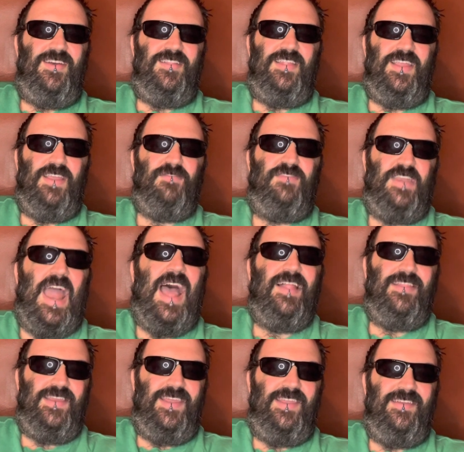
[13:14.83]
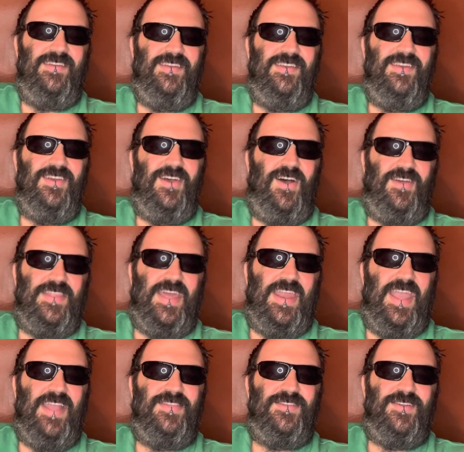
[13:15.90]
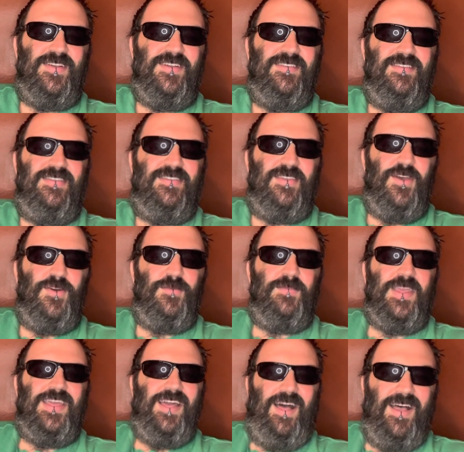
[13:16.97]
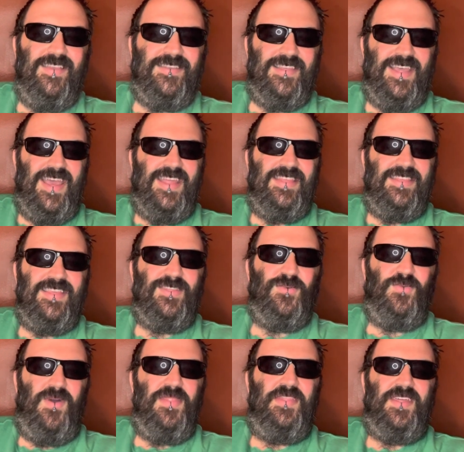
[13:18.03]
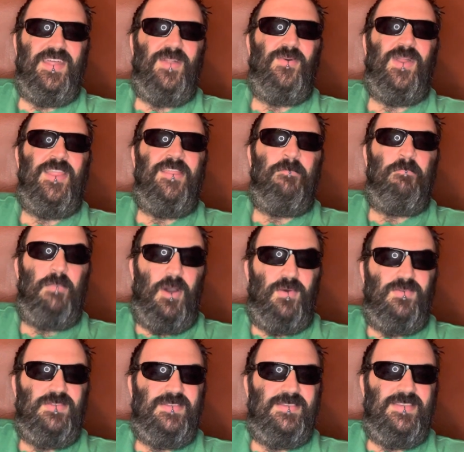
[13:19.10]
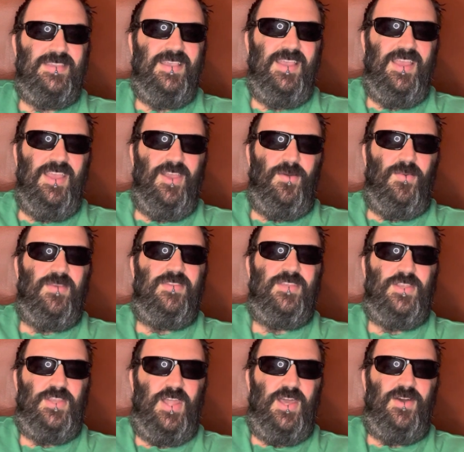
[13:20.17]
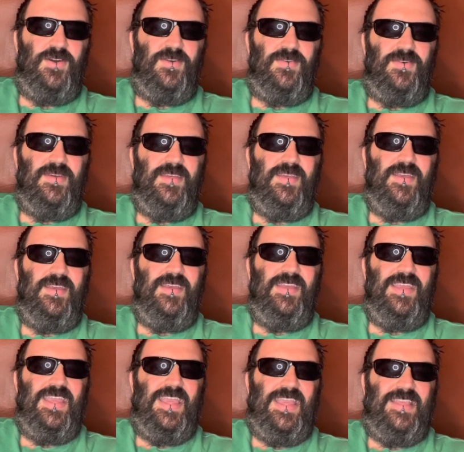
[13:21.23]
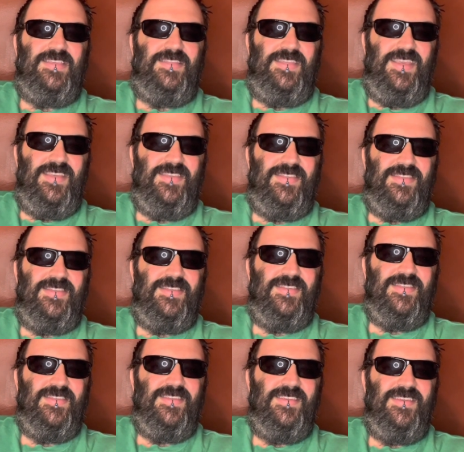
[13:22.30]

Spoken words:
like, a finality on that answer. So because of that, it's like the one thing that I wanted the most was to know, is this